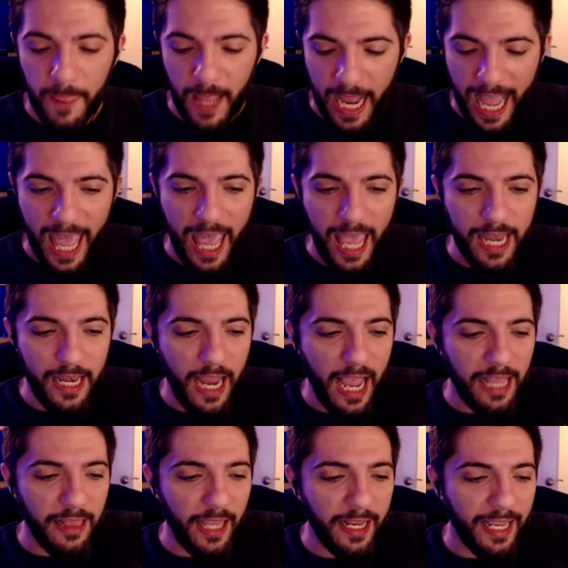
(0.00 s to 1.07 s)
And
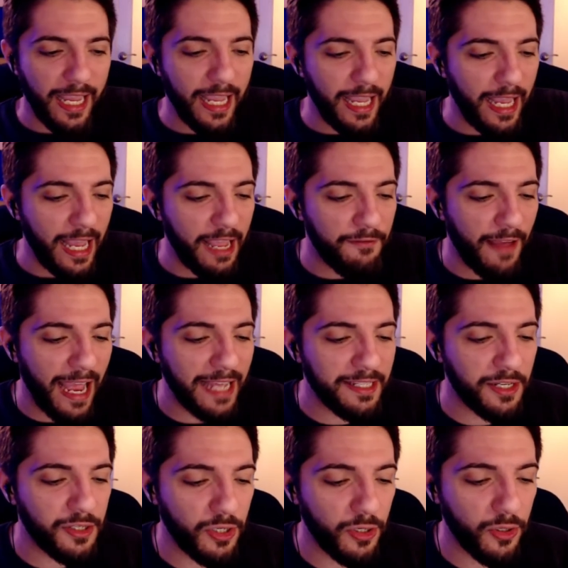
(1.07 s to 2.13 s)
yeah. like if I had
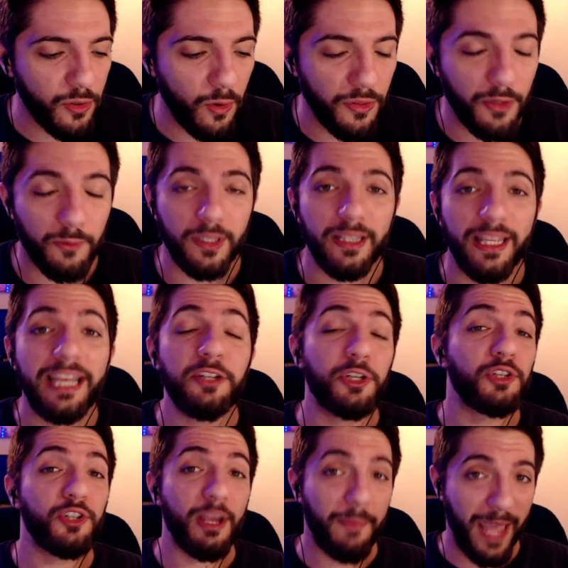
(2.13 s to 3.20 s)
to do the
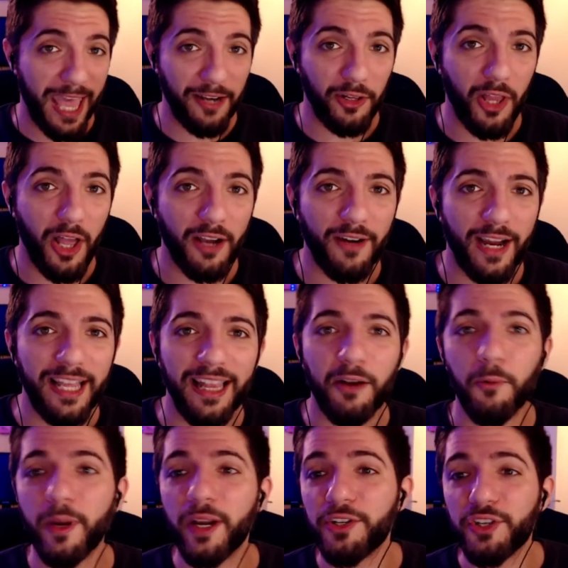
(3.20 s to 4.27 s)
relationship analog, right? Like
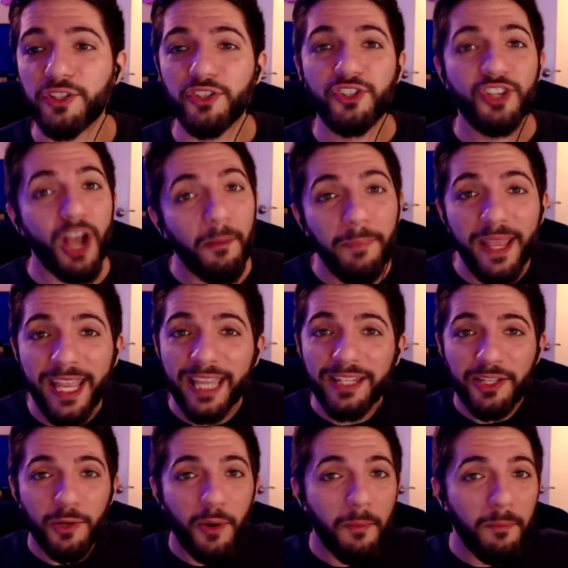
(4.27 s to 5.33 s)
we're just jumping
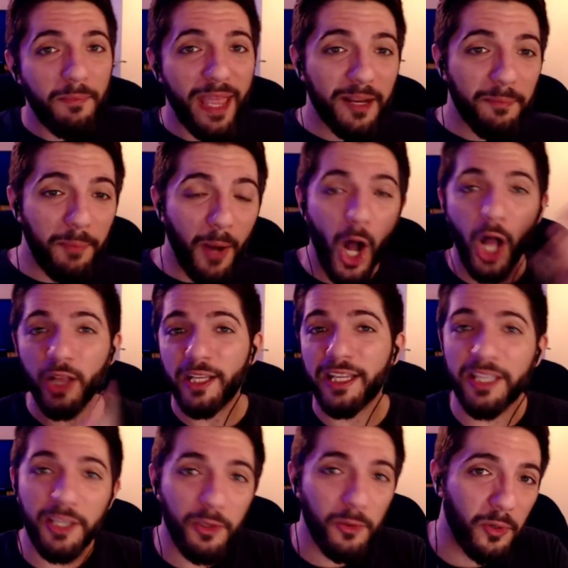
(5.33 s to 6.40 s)
into a big
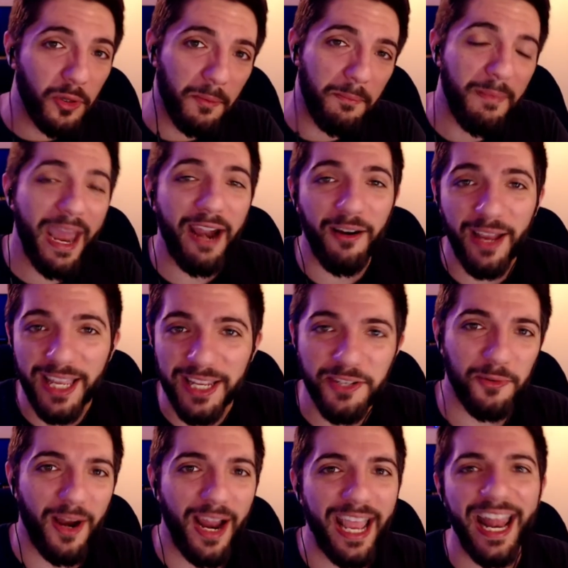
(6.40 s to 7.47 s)
polycule marriage,
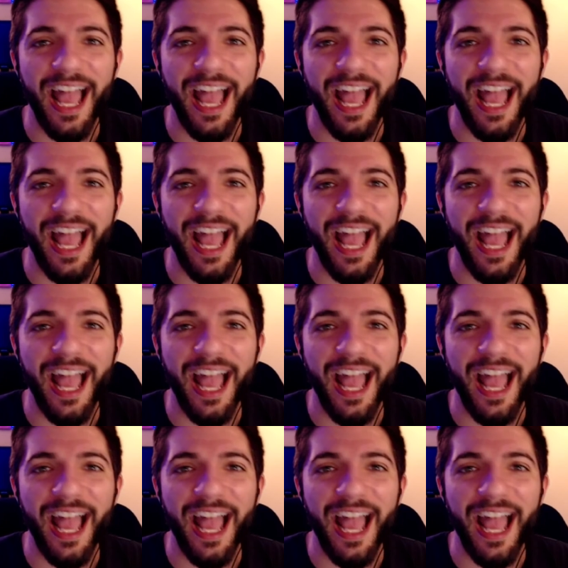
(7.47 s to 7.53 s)
right?